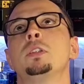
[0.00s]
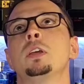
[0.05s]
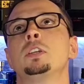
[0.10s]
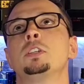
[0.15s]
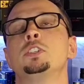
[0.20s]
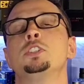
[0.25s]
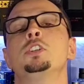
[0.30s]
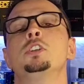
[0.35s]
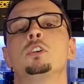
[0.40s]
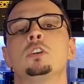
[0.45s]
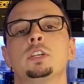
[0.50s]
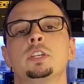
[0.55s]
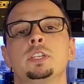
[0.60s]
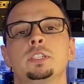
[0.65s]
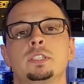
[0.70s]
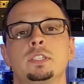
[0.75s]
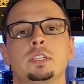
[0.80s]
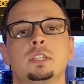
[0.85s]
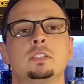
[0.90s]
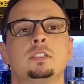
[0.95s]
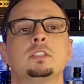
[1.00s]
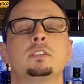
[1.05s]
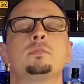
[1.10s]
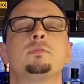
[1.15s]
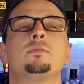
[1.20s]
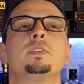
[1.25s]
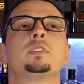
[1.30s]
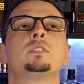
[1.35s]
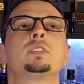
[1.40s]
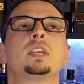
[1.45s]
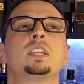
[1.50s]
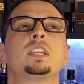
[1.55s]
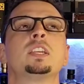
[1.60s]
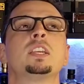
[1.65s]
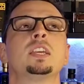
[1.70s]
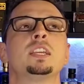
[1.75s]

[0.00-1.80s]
luxurious. It just feels like